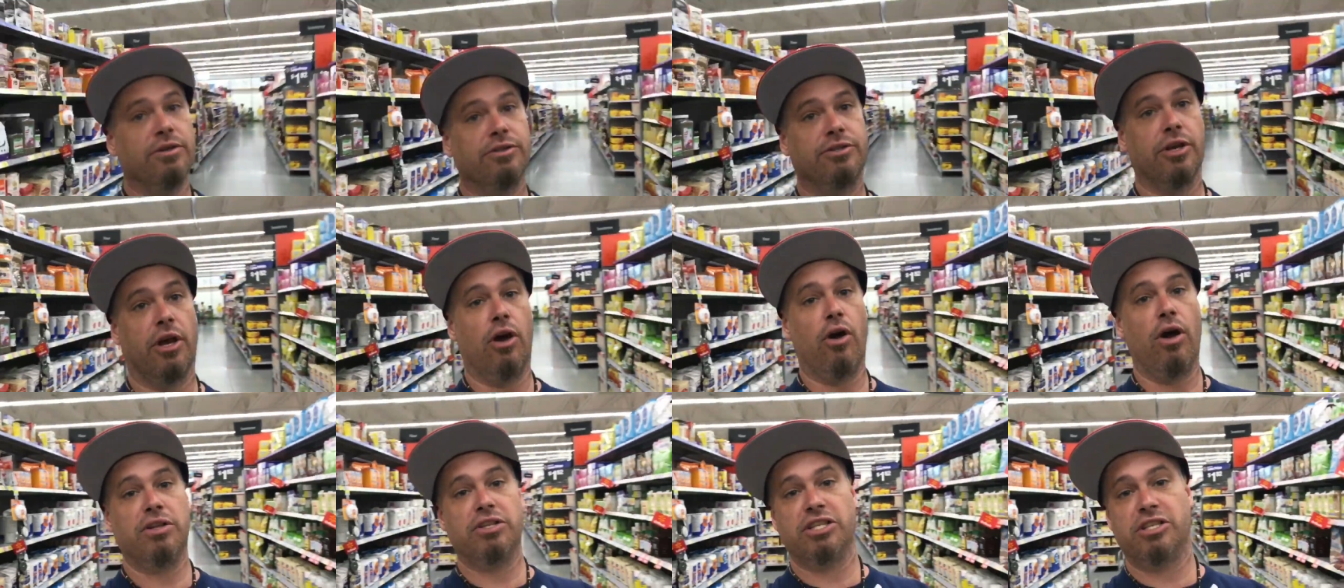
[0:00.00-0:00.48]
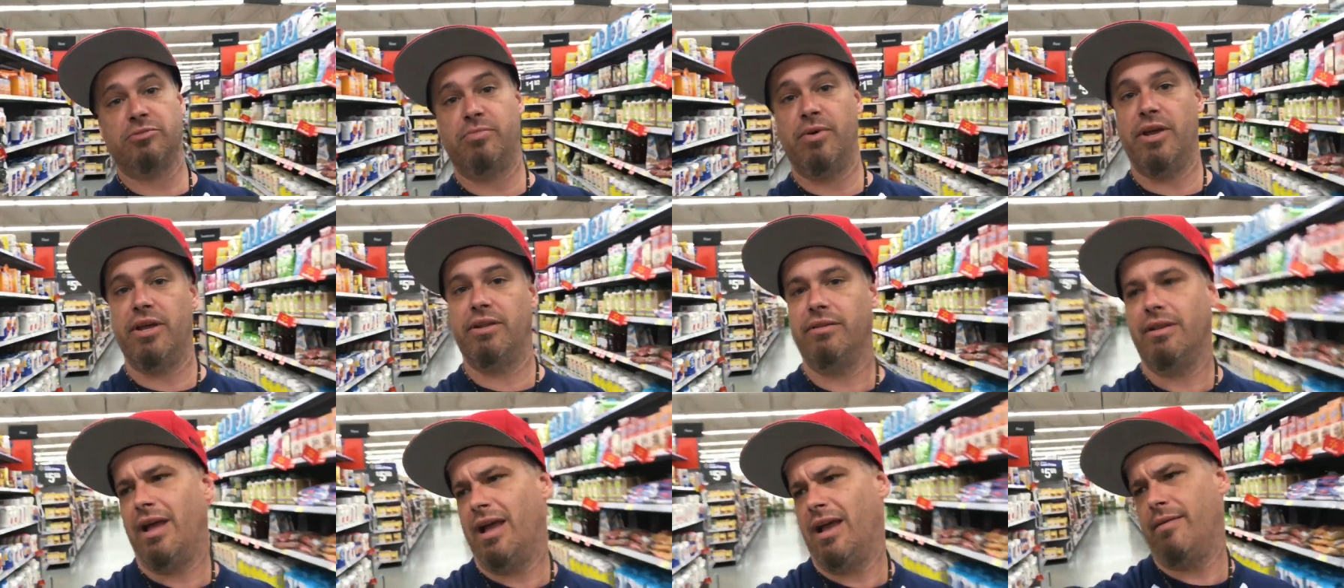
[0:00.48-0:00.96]
So I just
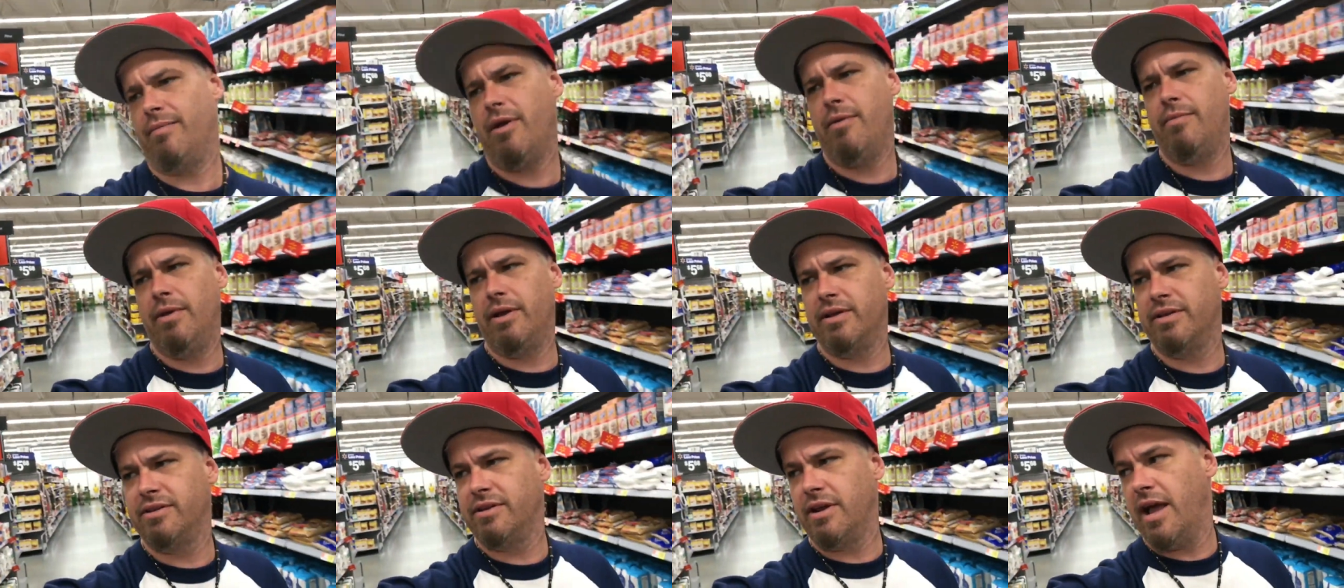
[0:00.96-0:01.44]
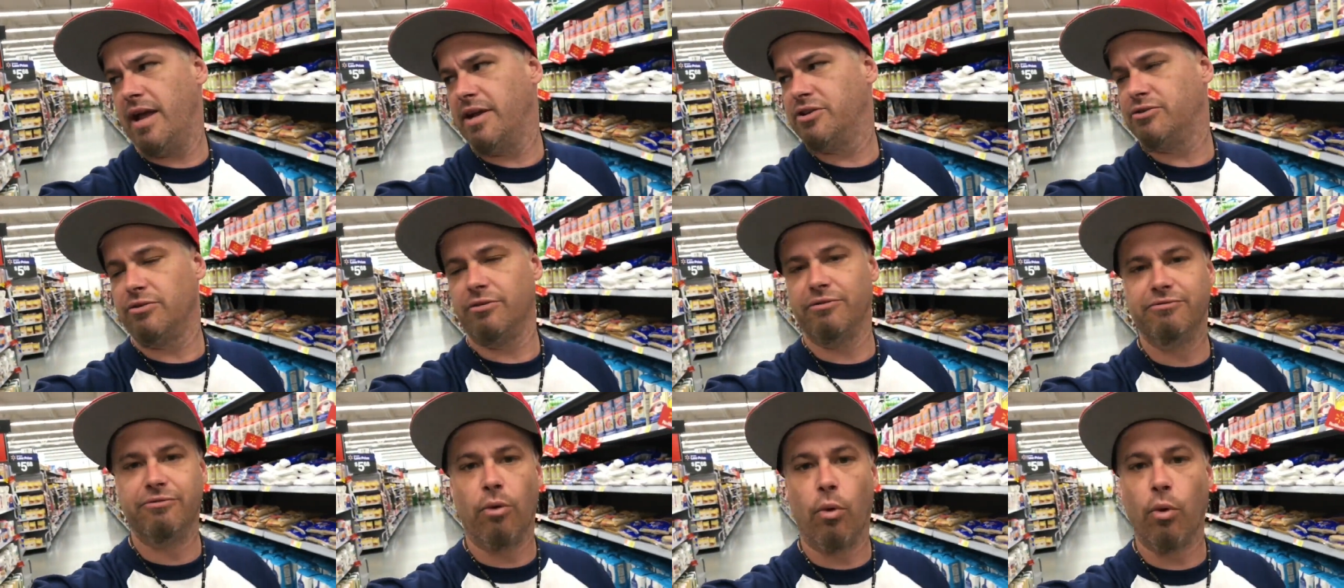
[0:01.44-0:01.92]
spent like maybe like an
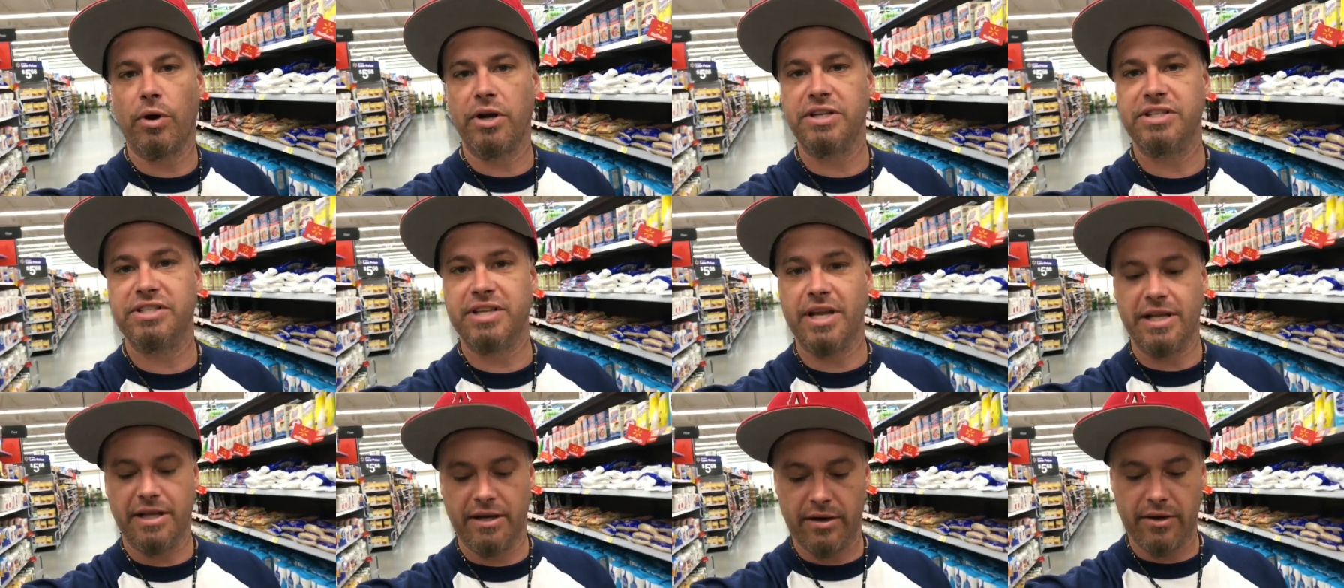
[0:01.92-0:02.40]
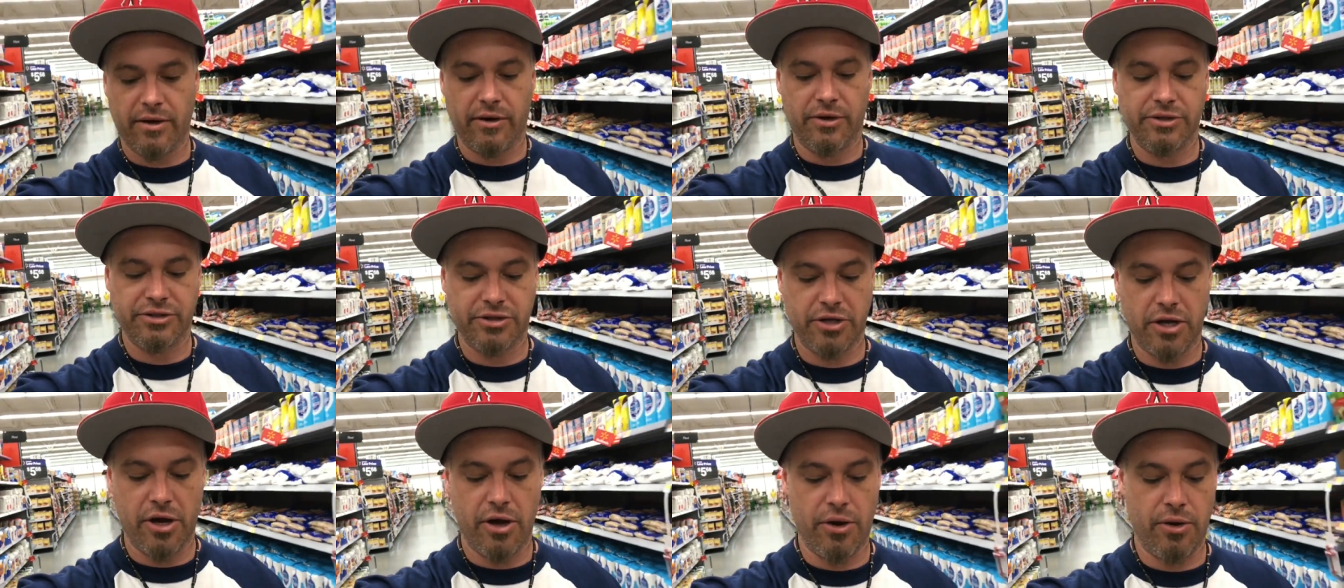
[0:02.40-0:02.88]
extra forty cent
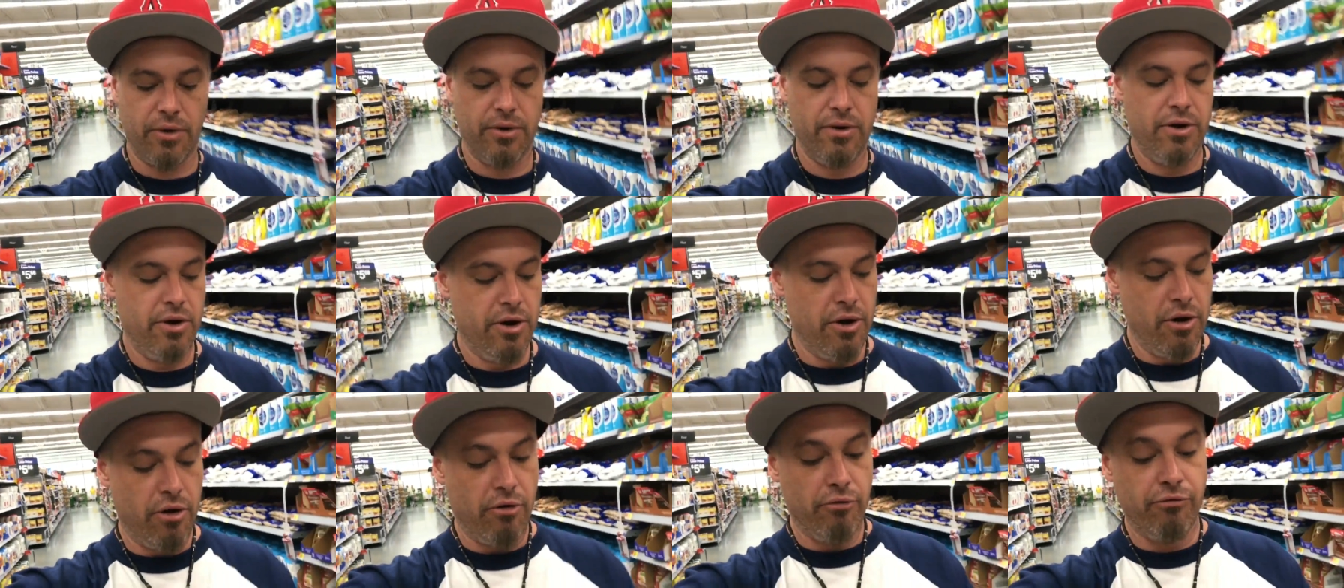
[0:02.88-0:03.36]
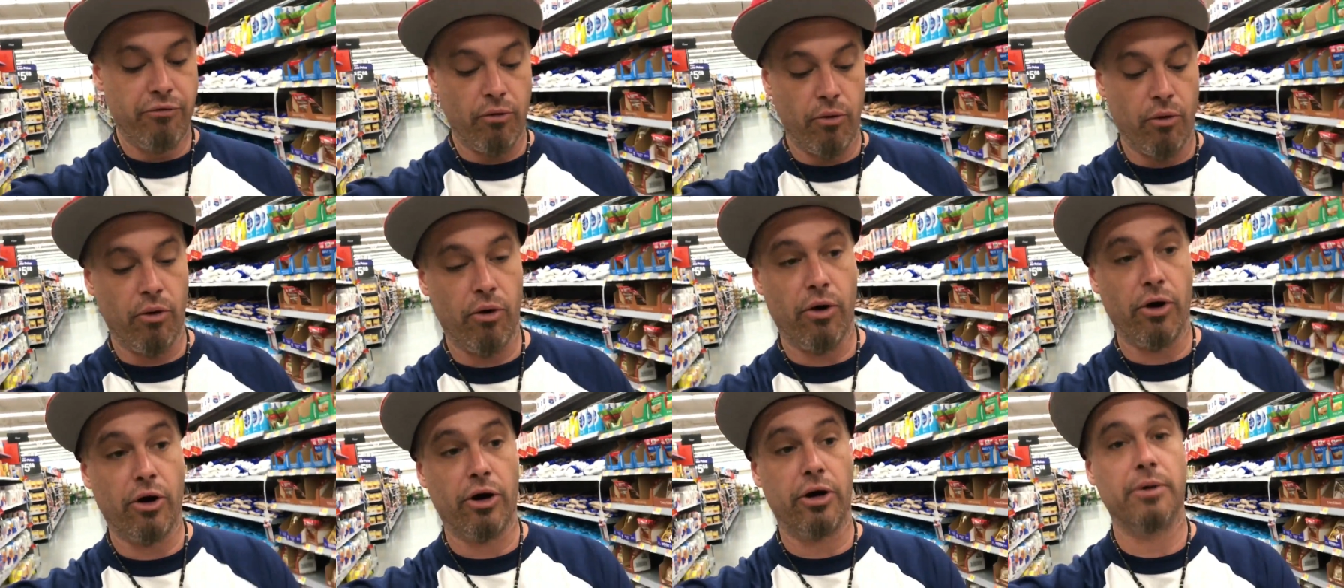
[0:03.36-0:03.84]
or so
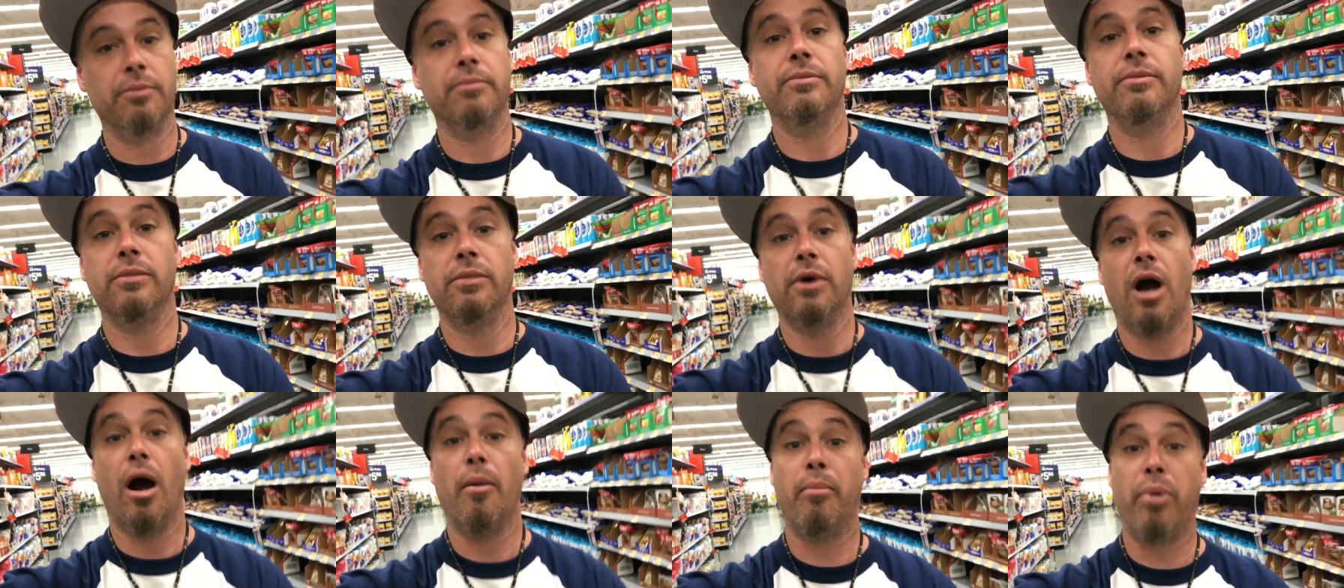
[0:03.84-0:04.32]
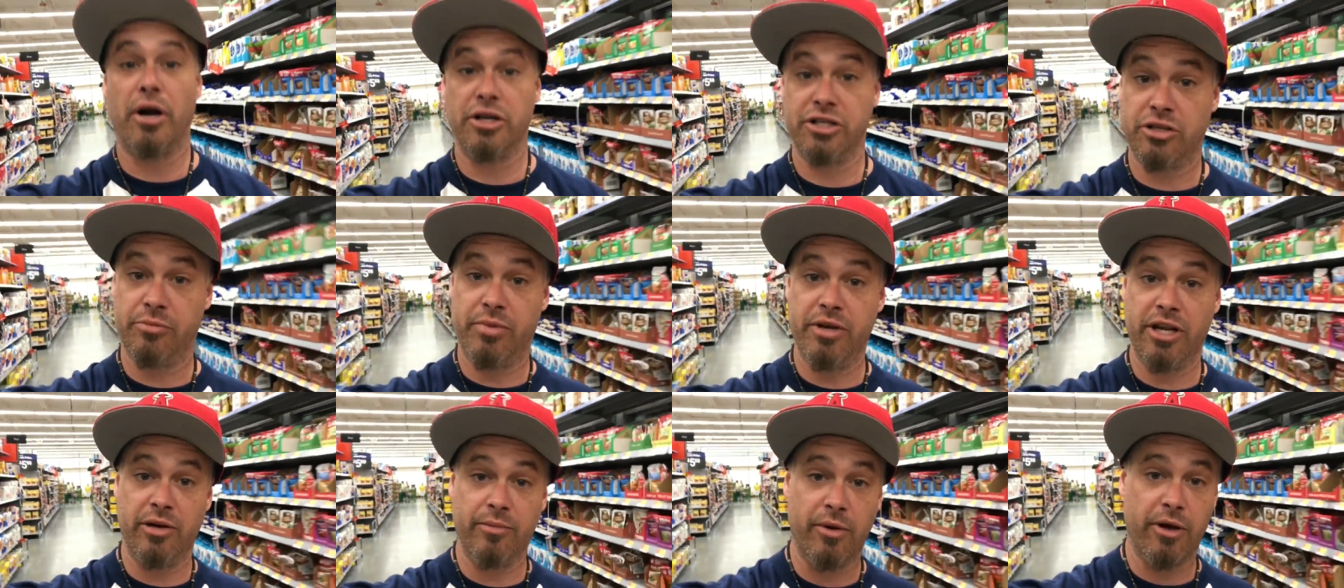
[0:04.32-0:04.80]
for a
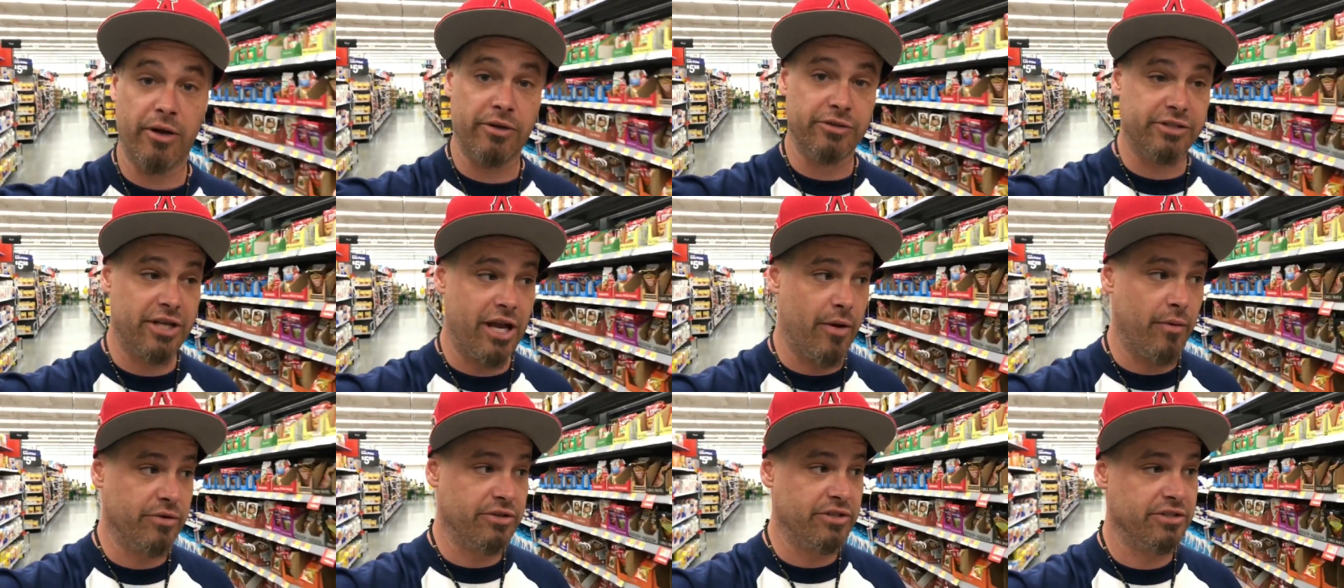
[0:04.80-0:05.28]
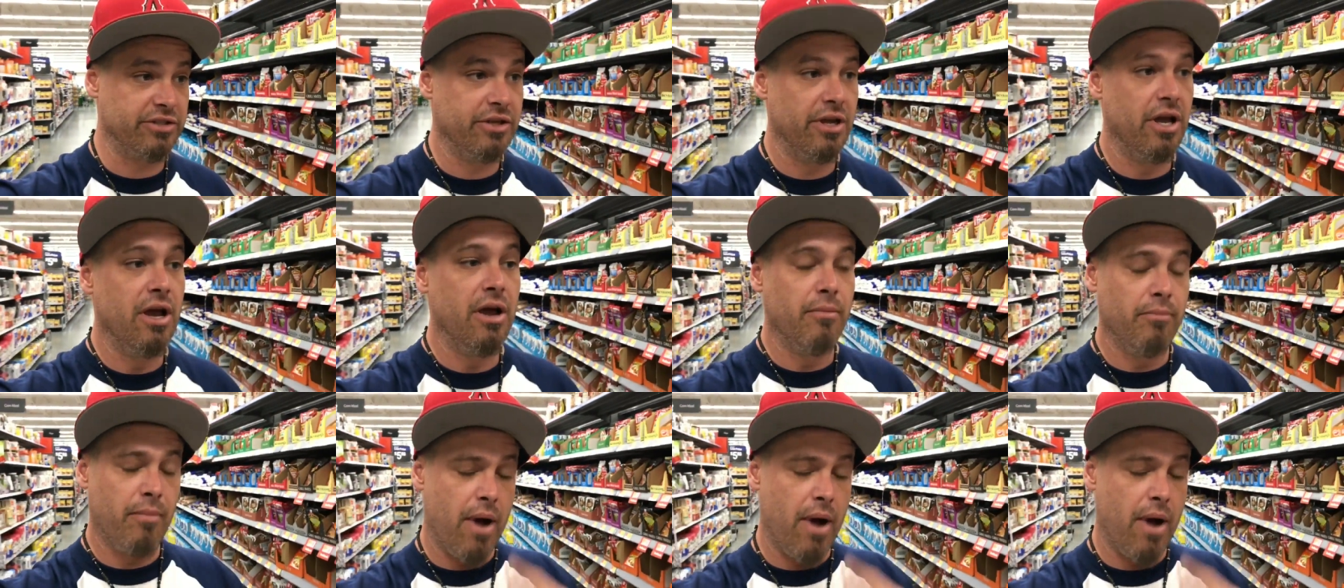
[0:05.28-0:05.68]
bunch of peanut butter sandwiches.